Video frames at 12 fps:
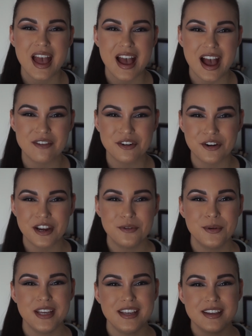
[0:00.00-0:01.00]
Have a great
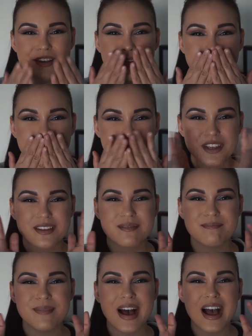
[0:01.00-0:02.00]
week.
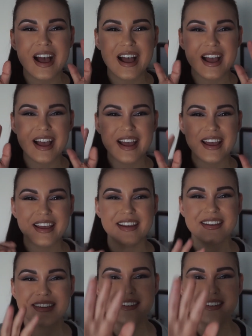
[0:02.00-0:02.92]
Bye!